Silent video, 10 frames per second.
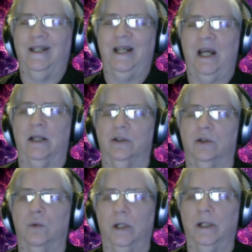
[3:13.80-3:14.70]
as
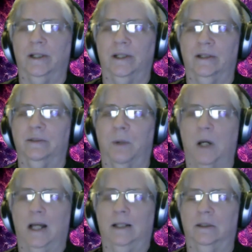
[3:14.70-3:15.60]
quickly as
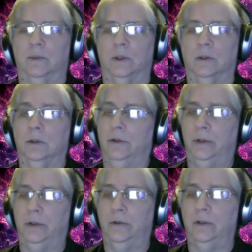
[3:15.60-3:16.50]
possible,
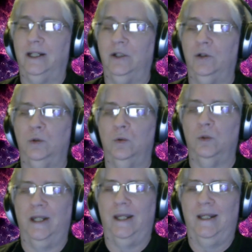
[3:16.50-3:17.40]
shooting to
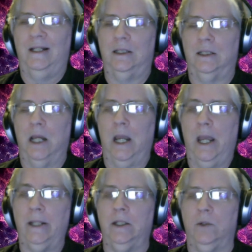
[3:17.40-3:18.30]
kill
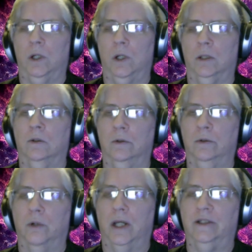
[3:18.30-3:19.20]
anyone who
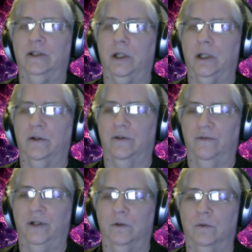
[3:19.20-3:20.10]
tries to
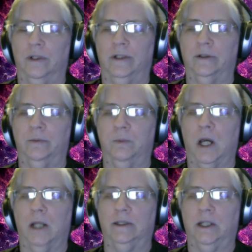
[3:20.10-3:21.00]
interfere with this
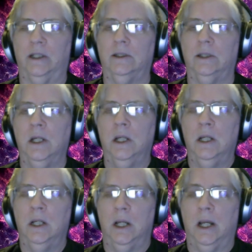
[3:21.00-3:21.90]
process,
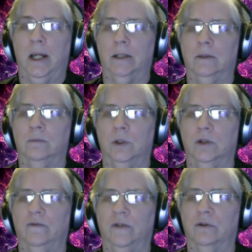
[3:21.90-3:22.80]
and
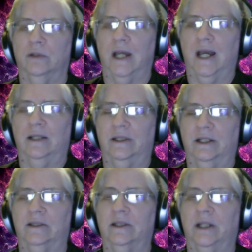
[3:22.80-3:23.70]
move those
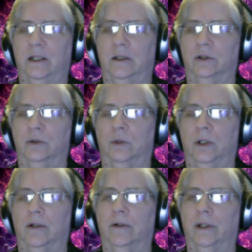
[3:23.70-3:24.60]
assets
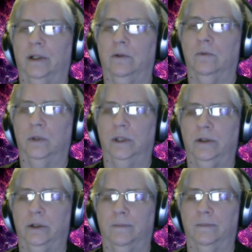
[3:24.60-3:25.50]
elsewhere in the region.